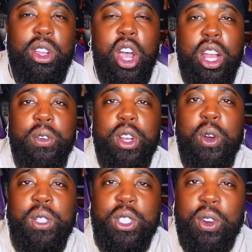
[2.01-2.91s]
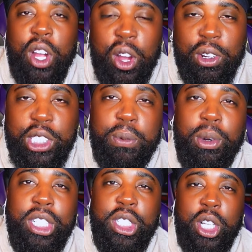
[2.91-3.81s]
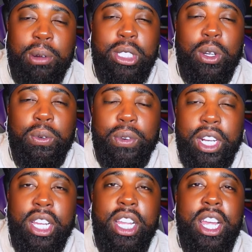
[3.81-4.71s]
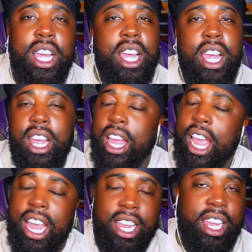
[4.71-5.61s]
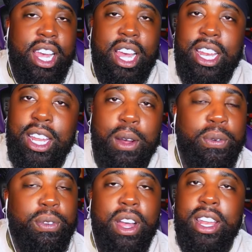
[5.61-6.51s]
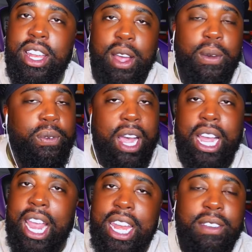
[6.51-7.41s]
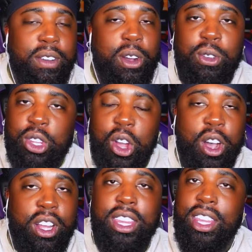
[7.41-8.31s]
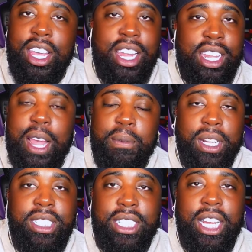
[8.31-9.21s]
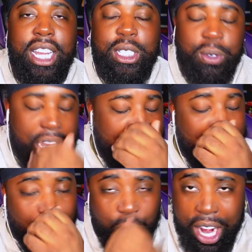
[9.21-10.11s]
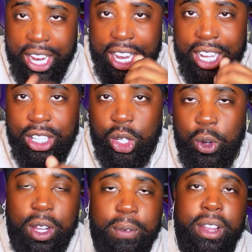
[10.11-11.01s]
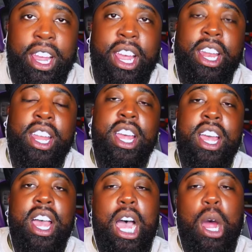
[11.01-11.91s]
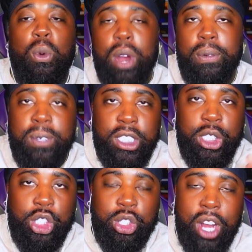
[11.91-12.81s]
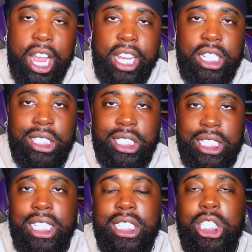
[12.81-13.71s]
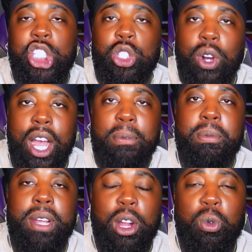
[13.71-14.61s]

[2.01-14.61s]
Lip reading: Y'all already know what's going on. It's your boy Jacoby. So funny. Hey, enough. I ain't even gonna talk that much today because we got to get right into it, man. A reference track just dropped, man.